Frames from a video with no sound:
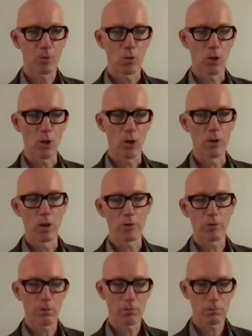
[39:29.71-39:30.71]
although
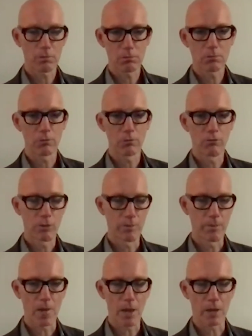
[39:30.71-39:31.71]
not
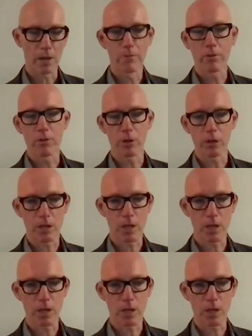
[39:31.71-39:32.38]
driven by that literature,